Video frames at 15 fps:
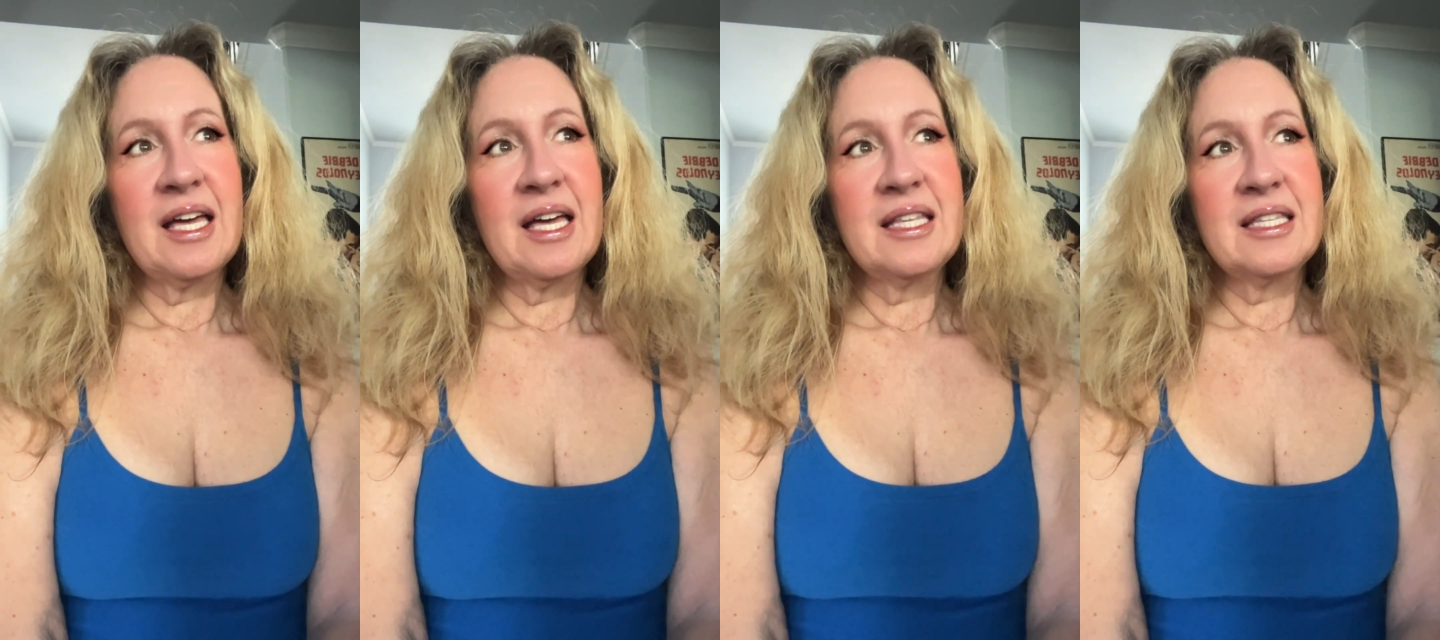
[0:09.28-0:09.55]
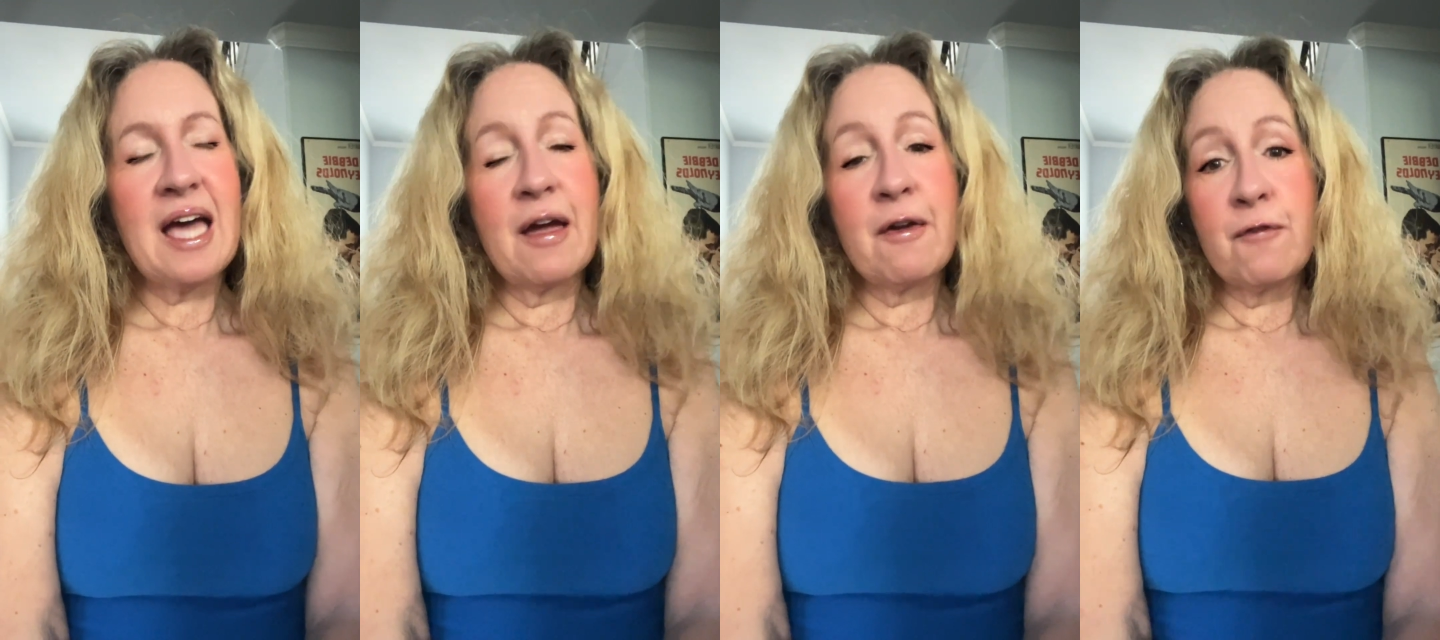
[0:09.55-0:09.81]

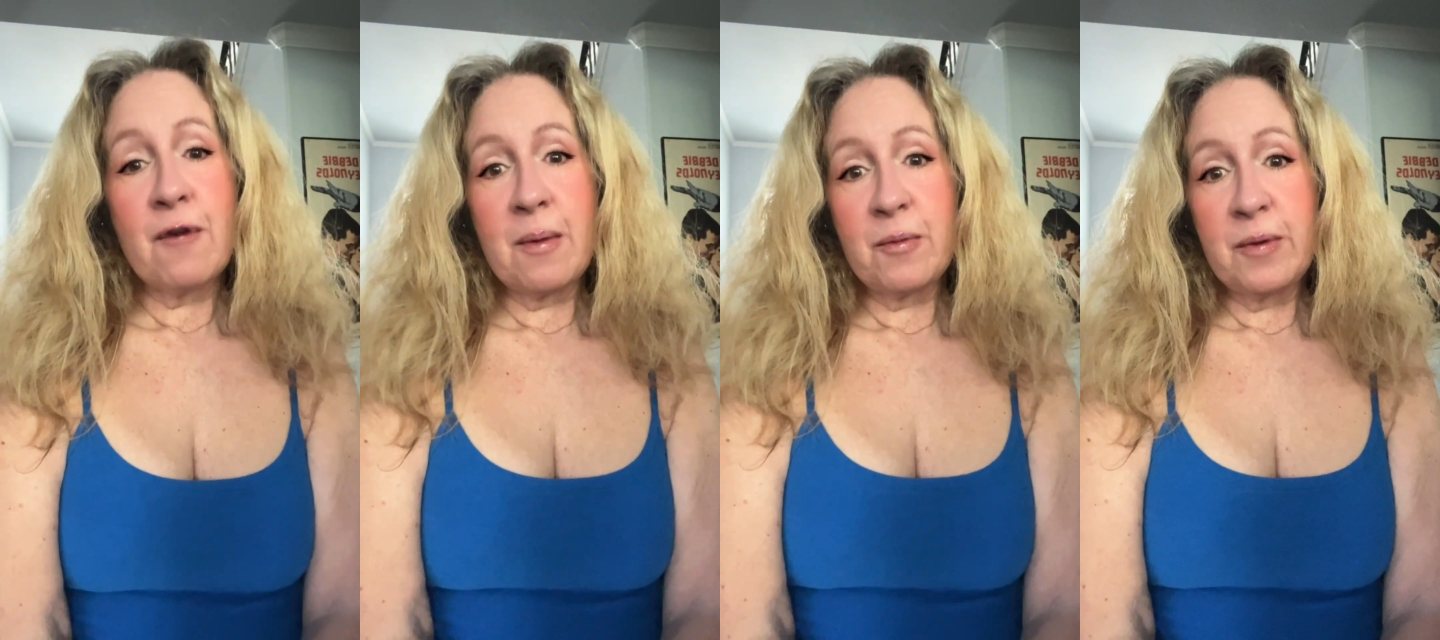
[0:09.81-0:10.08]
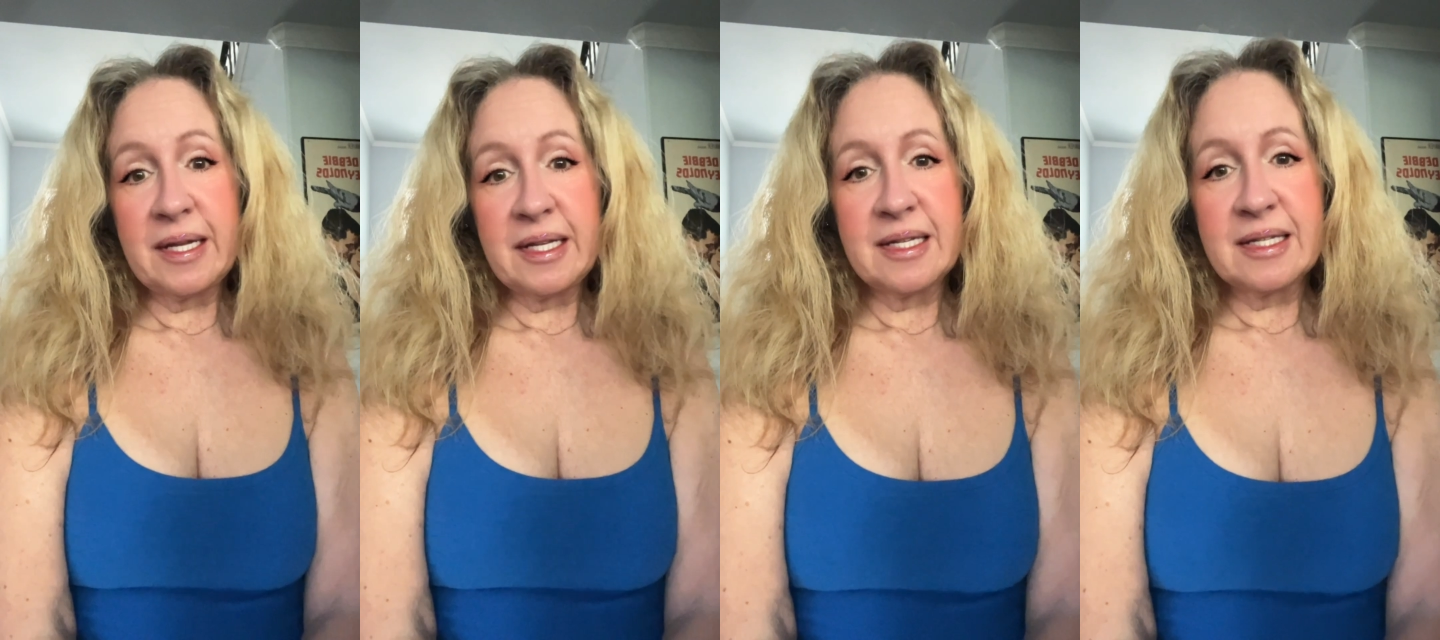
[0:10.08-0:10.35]
Diaphragm
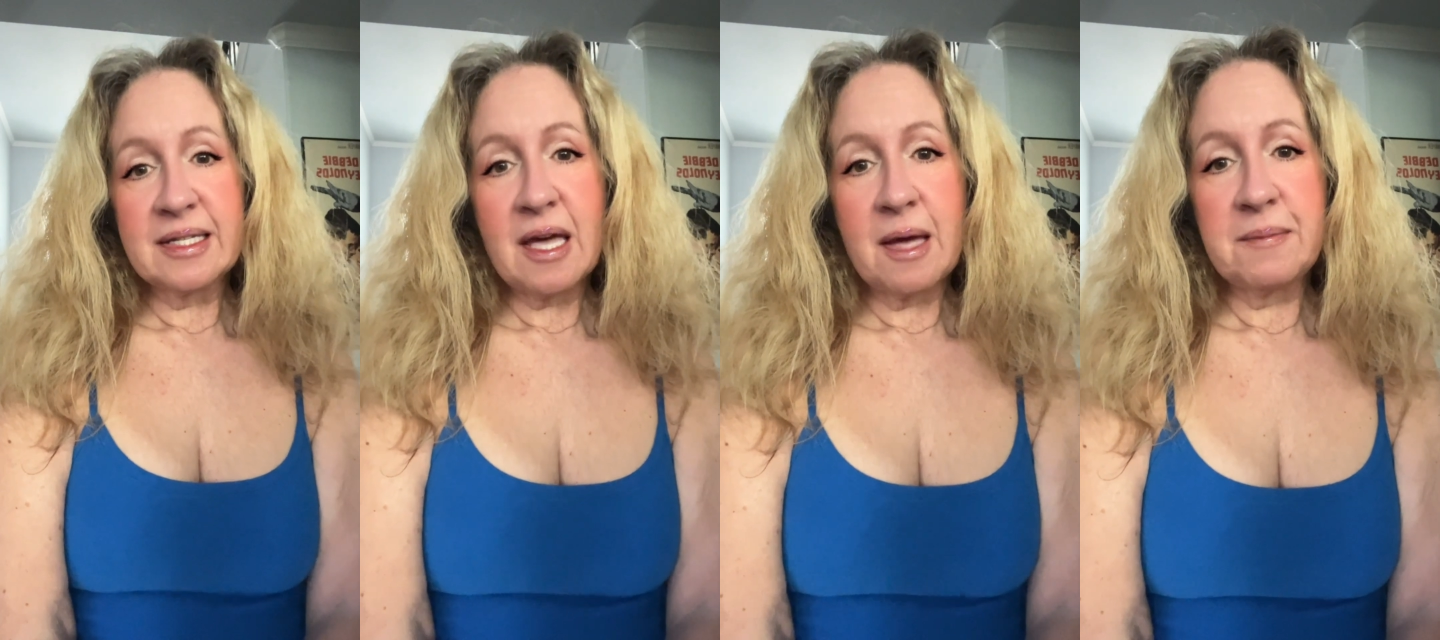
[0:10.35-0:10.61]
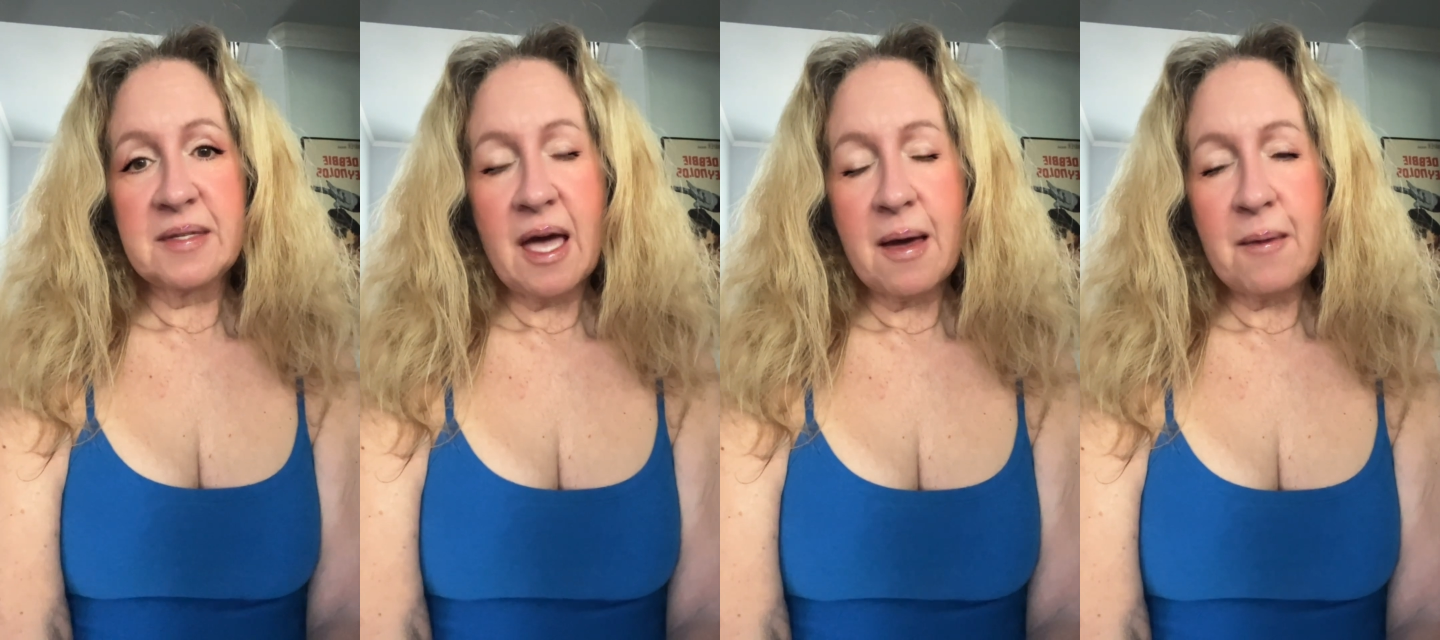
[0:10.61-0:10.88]
weakness
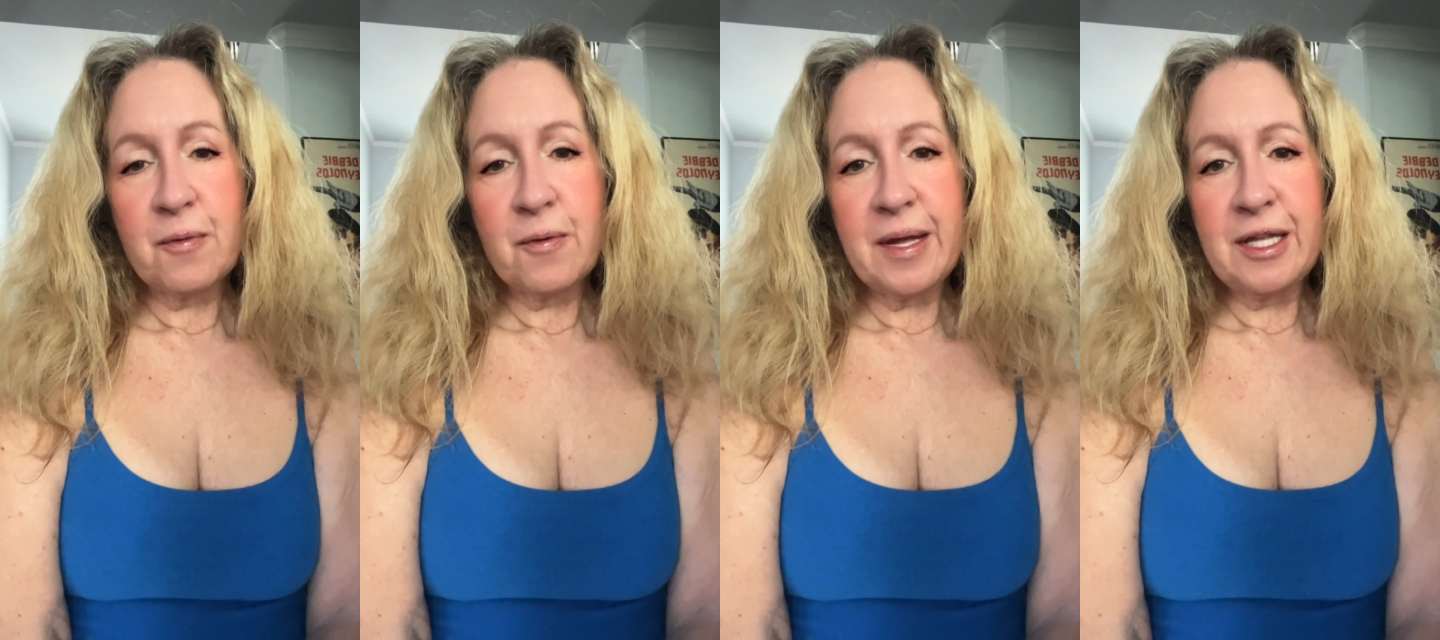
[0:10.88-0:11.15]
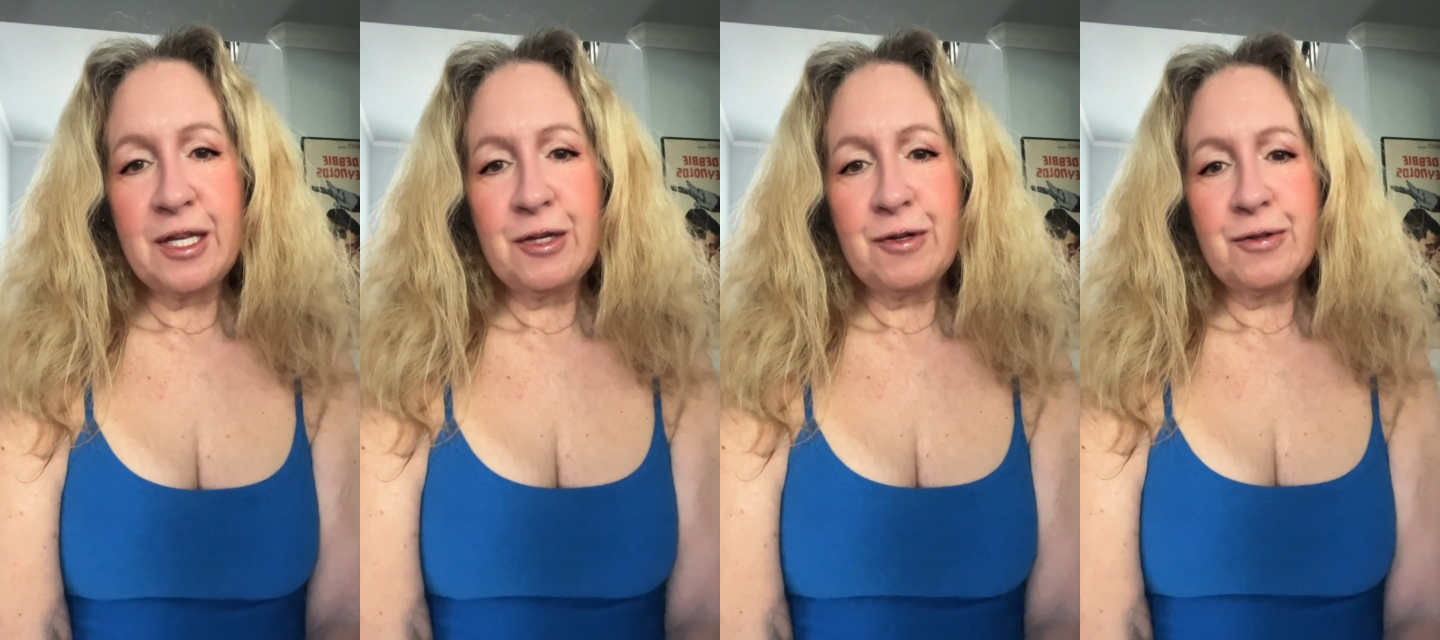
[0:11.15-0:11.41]
comes up
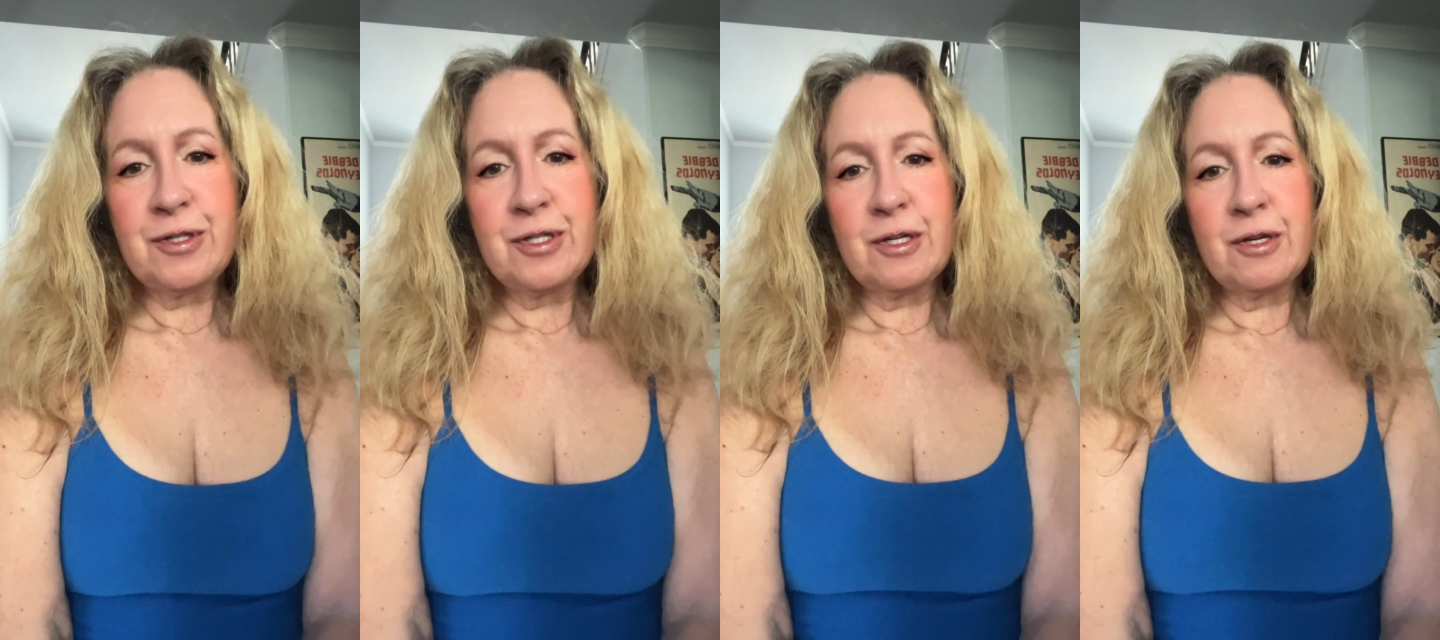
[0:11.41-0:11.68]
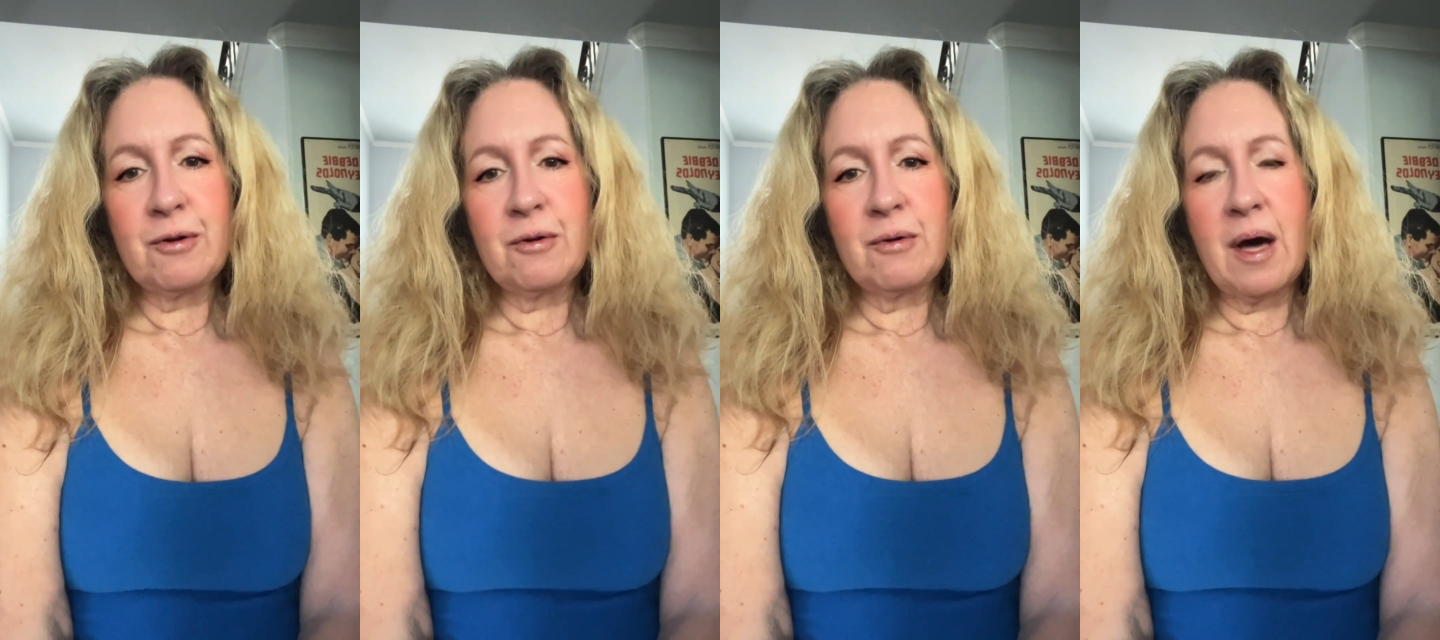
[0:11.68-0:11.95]
when you
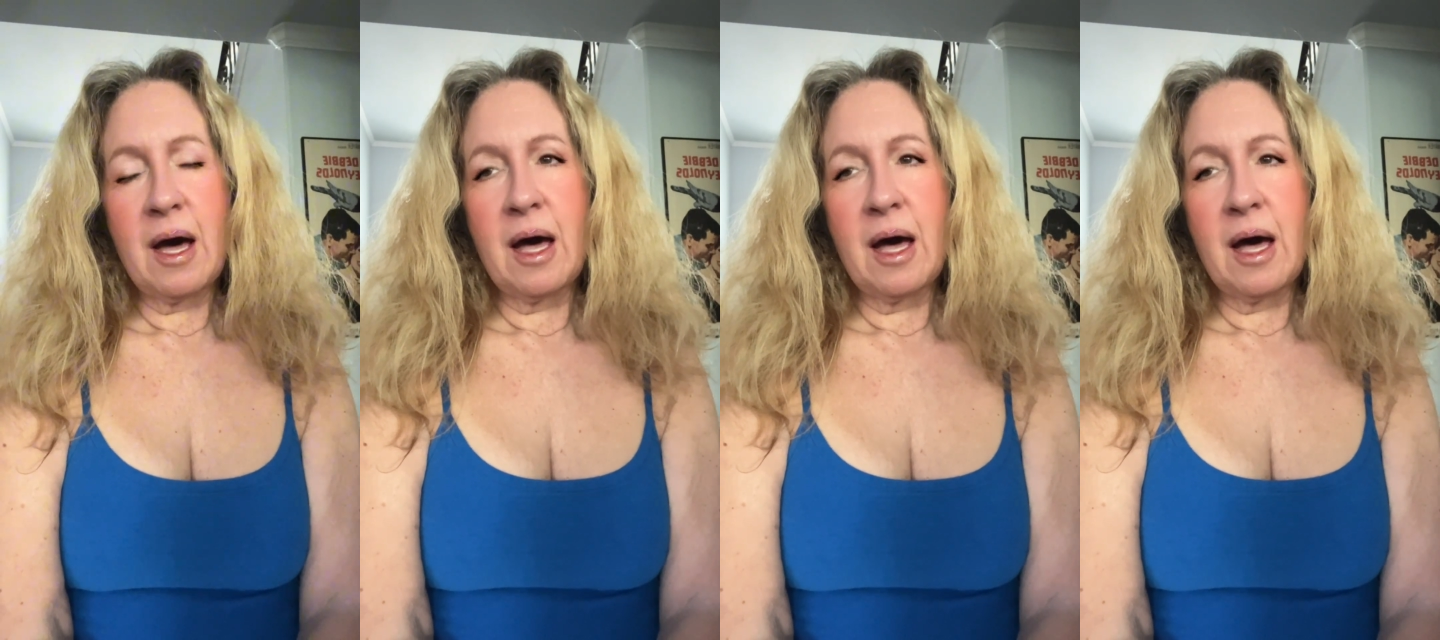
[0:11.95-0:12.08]
do